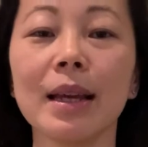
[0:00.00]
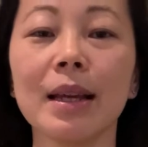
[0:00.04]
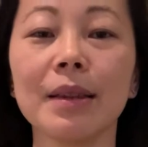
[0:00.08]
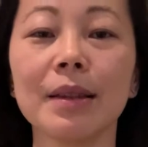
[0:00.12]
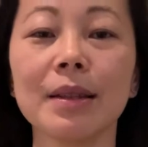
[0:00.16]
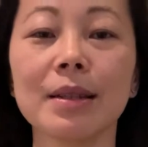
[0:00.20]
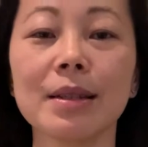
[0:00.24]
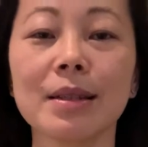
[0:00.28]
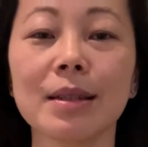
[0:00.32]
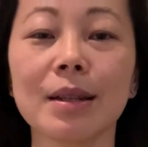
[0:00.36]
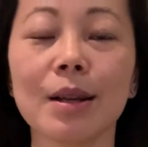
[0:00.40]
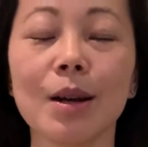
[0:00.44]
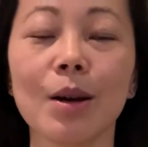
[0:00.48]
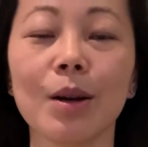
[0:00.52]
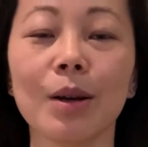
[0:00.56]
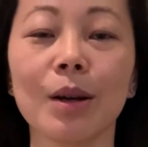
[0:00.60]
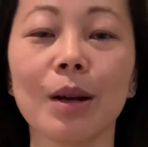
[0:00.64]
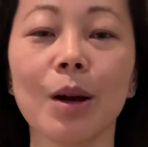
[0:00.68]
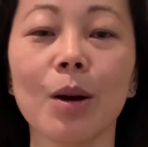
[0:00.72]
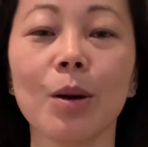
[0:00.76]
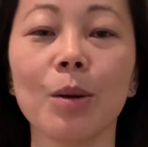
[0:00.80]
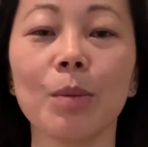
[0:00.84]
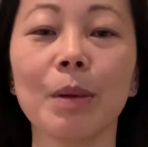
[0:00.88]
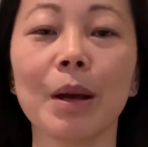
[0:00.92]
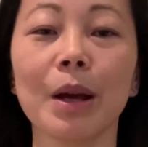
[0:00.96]
This is called
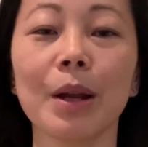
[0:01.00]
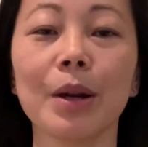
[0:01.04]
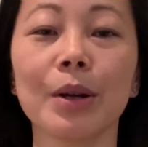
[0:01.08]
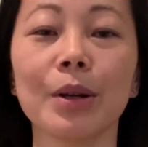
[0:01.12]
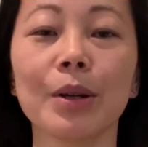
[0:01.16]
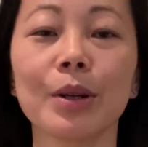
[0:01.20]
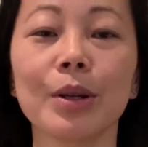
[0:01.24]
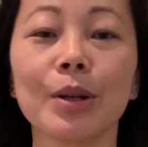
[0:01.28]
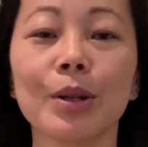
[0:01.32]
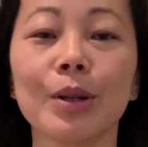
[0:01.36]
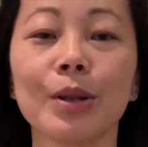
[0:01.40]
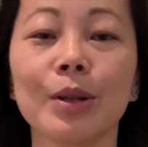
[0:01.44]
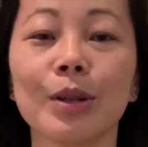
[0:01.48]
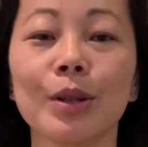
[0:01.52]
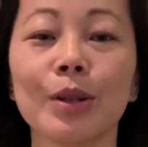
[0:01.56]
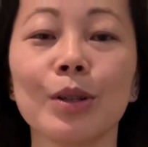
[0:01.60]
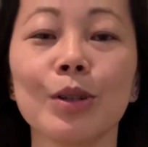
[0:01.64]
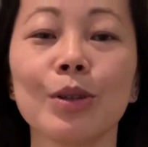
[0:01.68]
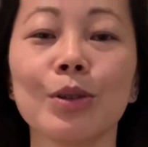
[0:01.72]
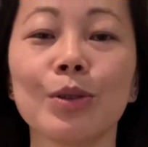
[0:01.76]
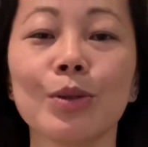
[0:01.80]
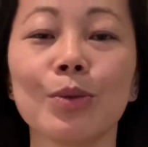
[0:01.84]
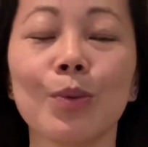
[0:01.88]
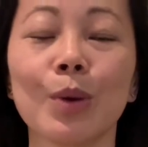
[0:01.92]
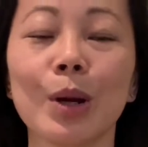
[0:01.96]
gallbladder
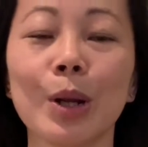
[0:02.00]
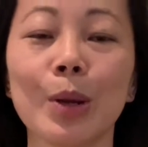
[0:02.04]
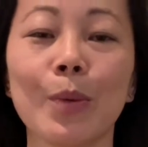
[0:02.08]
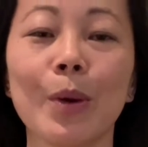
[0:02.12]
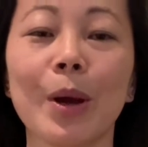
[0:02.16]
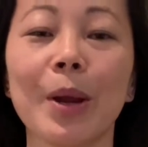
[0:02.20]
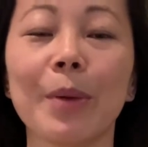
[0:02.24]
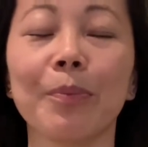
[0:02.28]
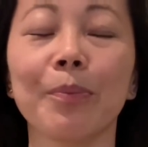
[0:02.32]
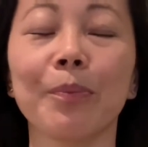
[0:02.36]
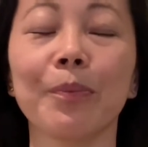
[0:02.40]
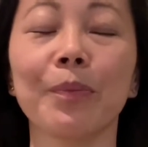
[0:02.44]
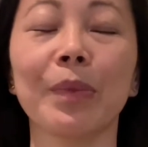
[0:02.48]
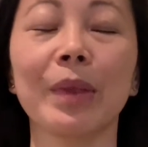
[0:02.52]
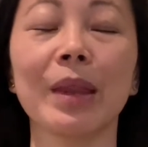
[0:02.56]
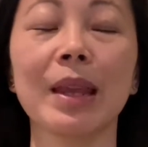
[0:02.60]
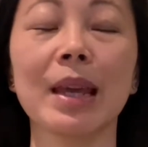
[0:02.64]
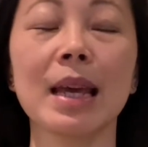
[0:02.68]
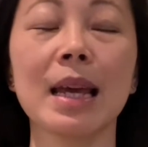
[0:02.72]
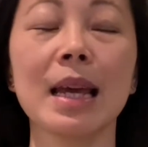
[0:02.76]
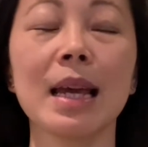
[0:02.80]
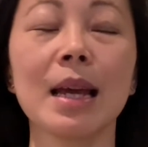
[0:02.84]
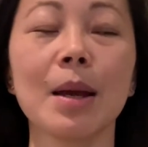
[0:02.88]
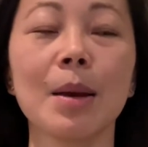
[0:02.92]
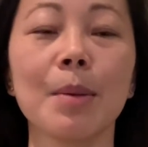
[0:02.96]
21.
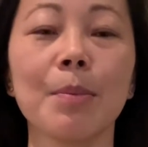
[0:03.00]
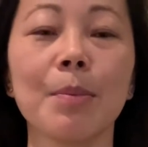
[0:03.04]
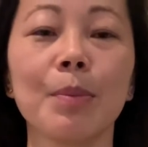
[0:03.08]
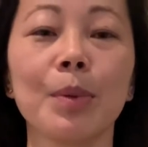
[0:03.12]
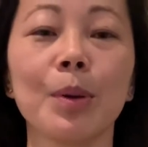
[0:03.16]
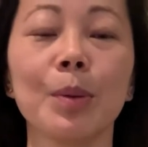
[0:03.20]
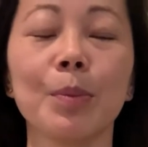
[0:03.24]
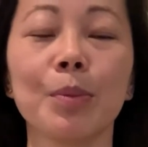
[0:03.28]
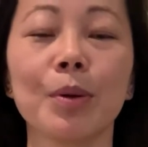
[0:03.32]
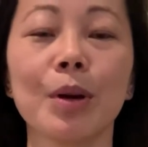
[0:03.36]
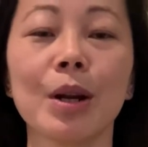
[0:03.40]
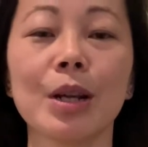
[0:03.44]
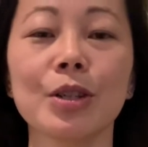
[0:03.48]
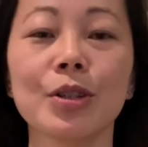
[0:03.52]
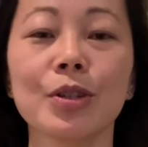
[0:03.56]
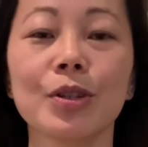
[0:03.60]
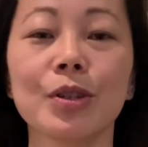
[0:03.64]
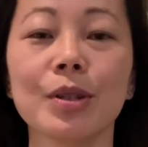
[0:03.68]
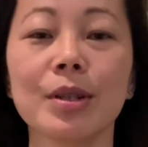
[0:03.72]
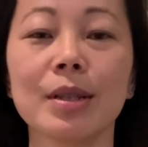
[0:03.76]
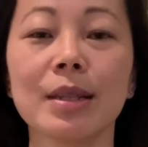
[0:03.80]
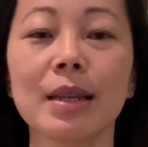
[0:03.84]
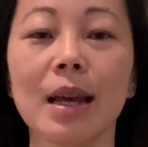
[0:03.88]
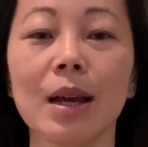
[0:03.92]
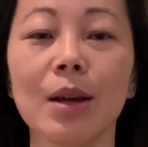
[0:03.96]
Put pressure
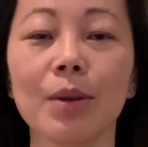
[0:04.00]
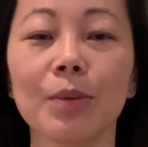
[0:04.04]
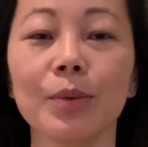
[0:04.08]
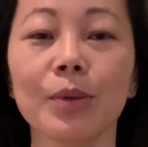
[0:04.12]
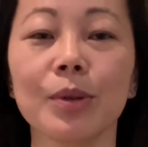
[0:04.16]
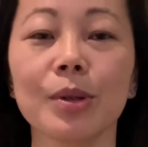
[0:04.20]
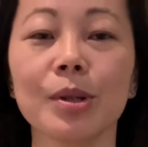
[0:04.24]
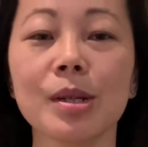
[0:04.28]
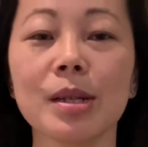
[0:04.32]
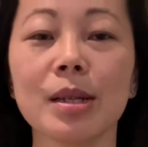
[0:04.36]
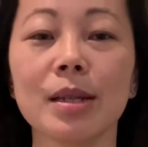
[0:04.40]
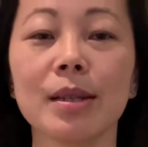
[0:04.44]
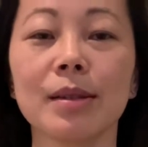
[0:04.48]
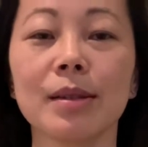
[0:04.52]
downward.